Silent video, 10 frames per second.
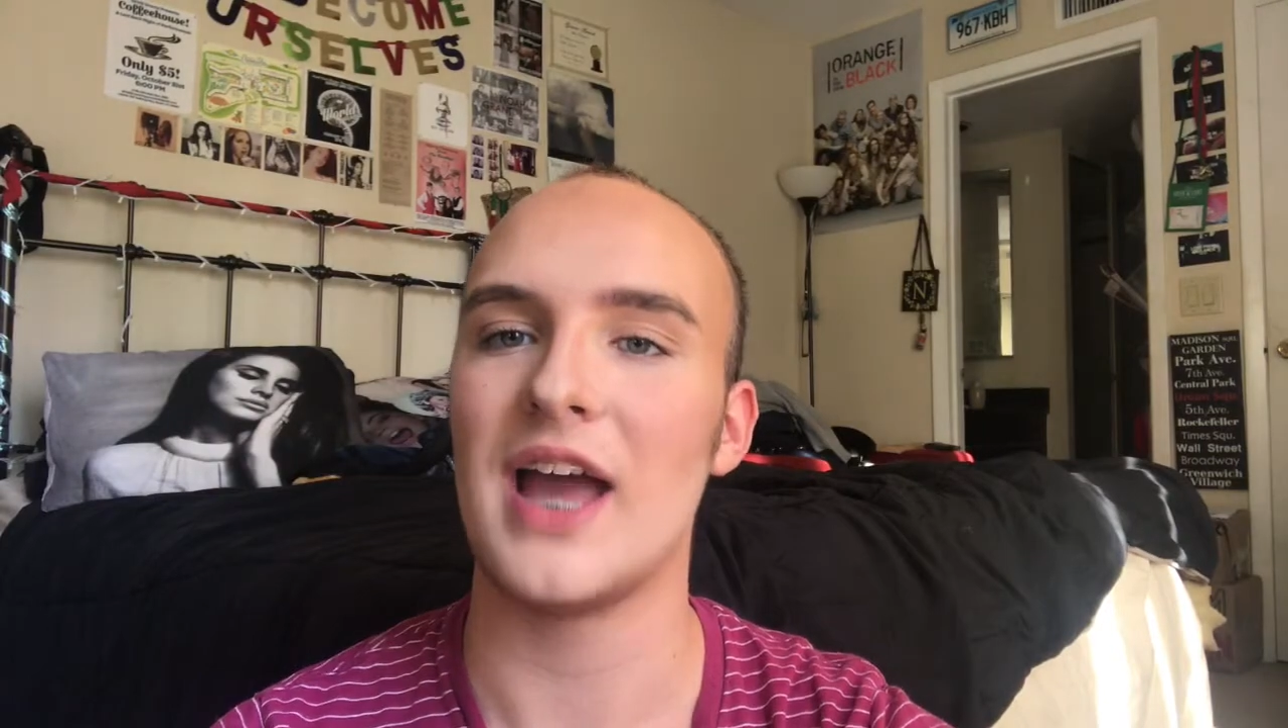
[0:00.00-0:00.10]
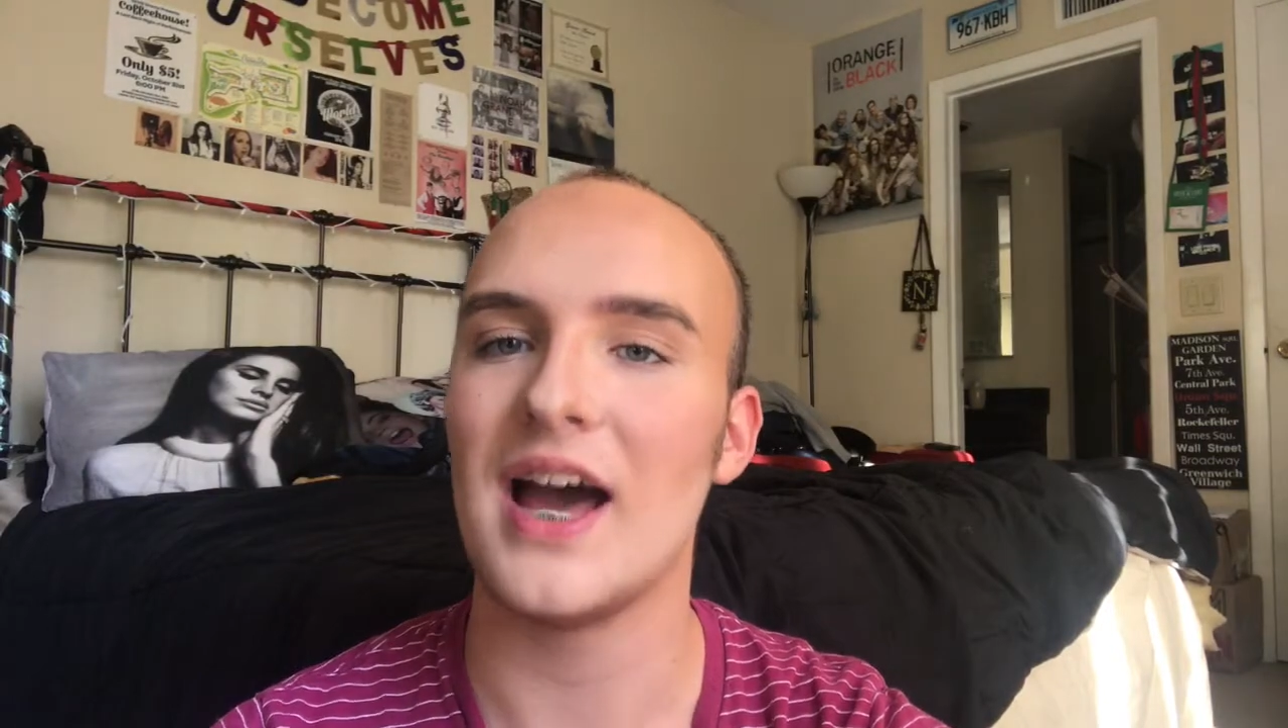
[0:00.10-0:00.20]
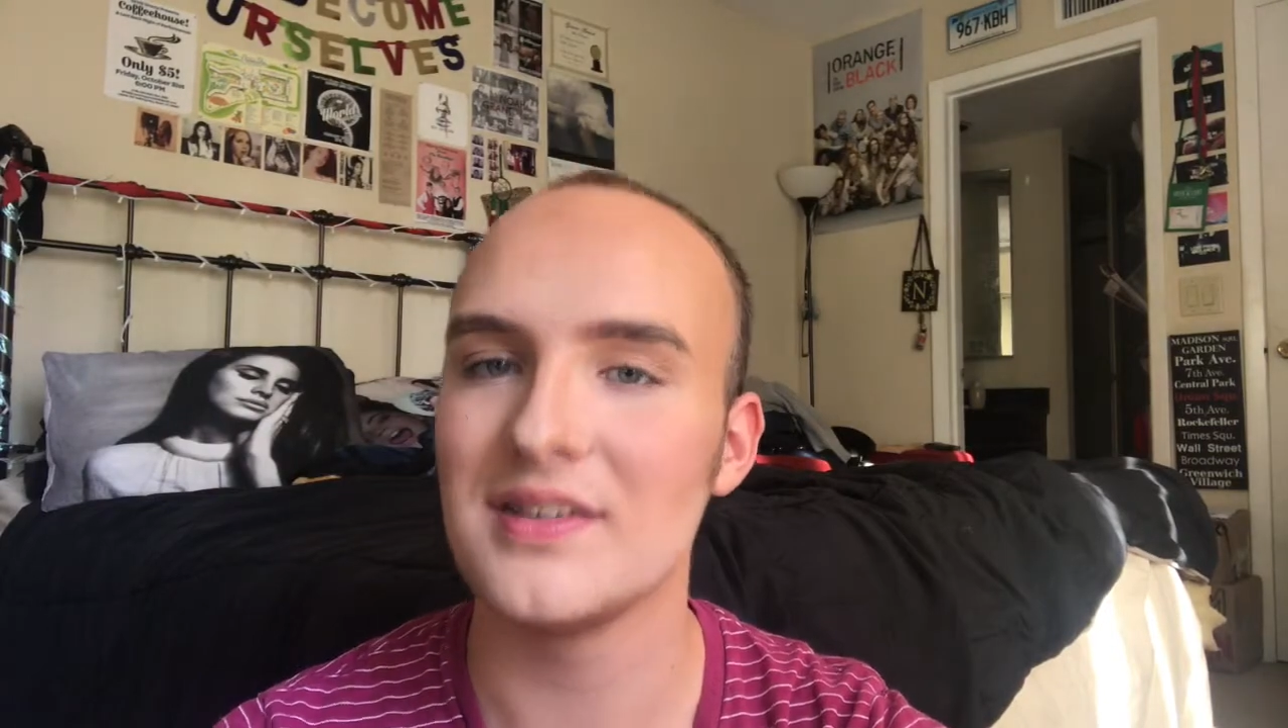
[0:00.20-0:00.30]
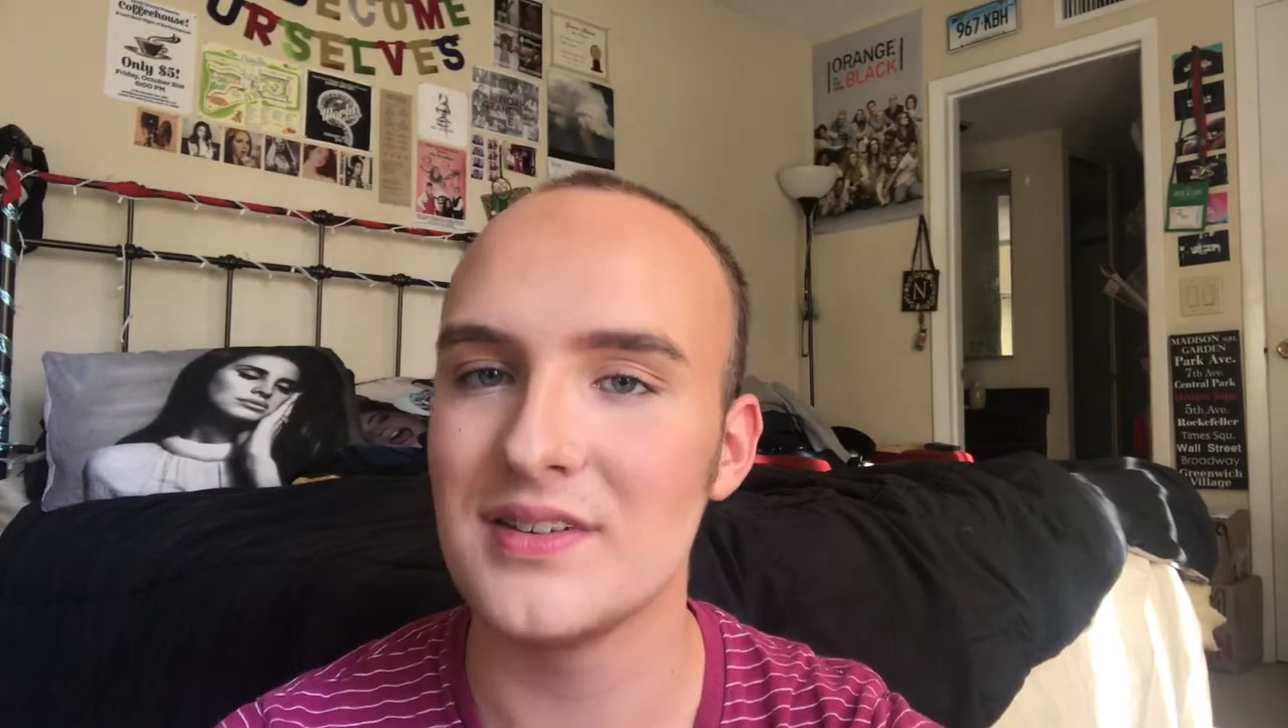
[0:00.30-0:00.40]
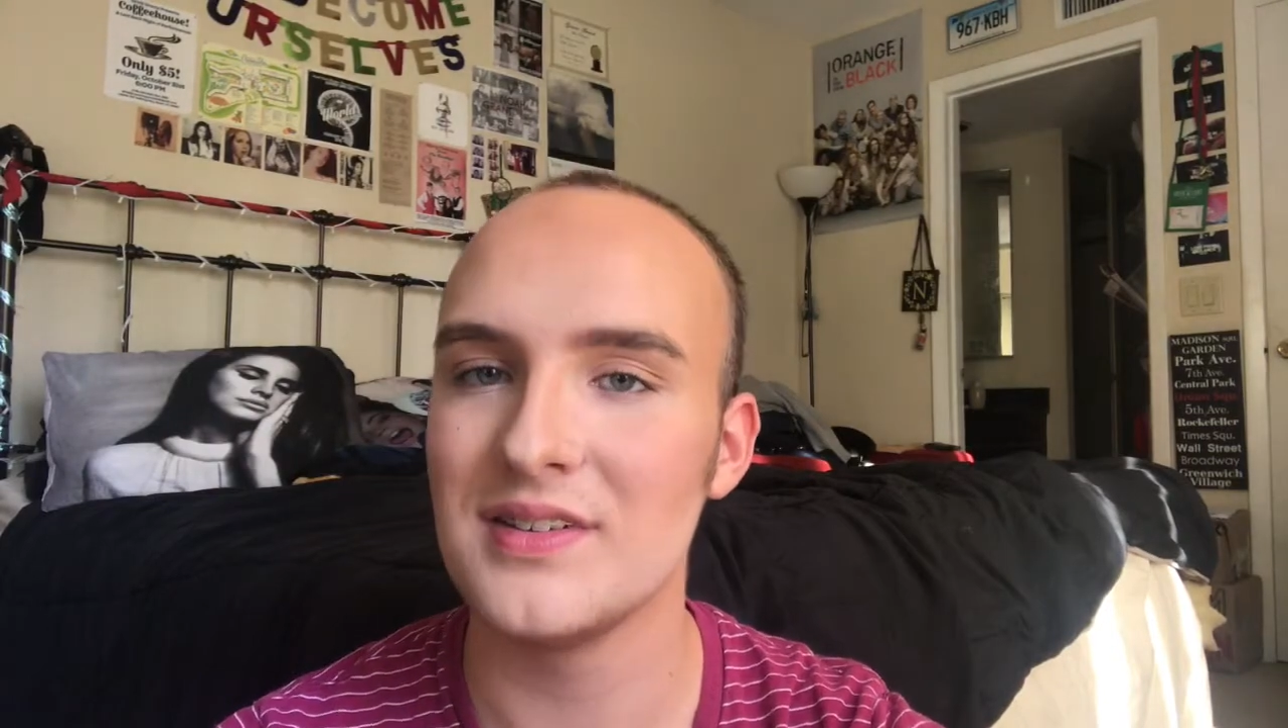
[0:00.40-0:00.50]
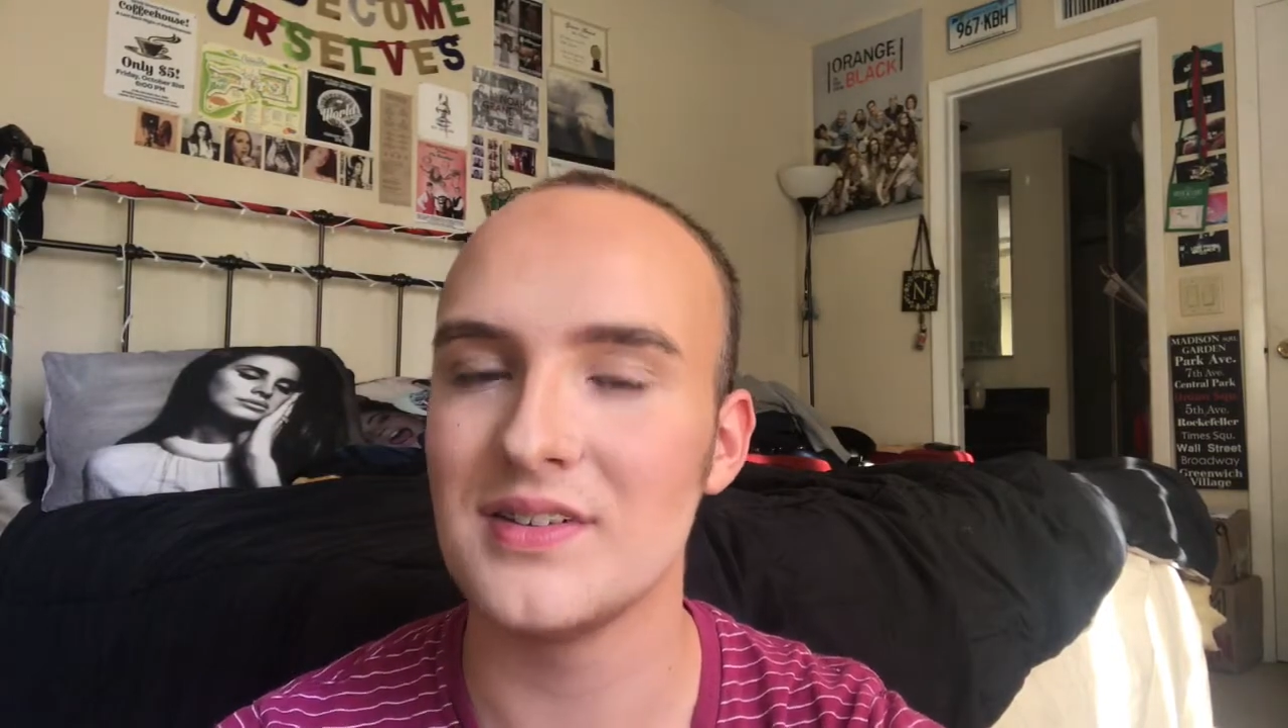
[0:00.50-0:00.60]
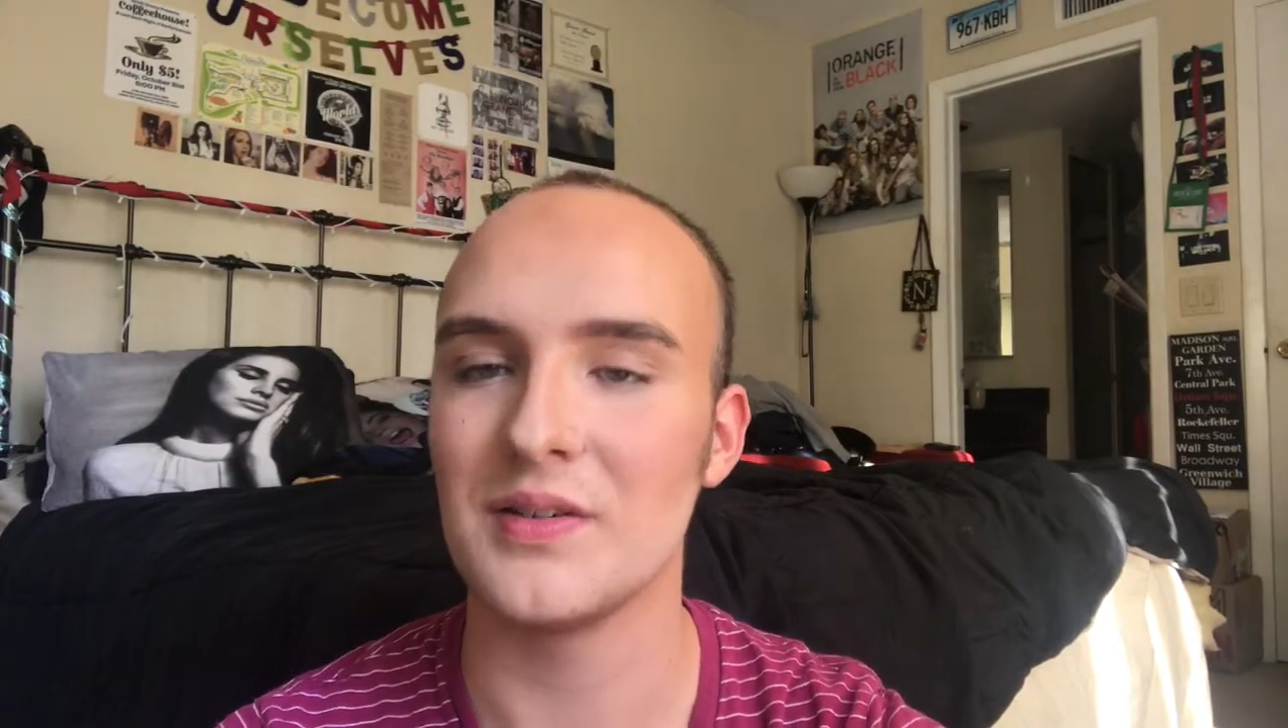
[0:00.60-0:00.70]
hasn't,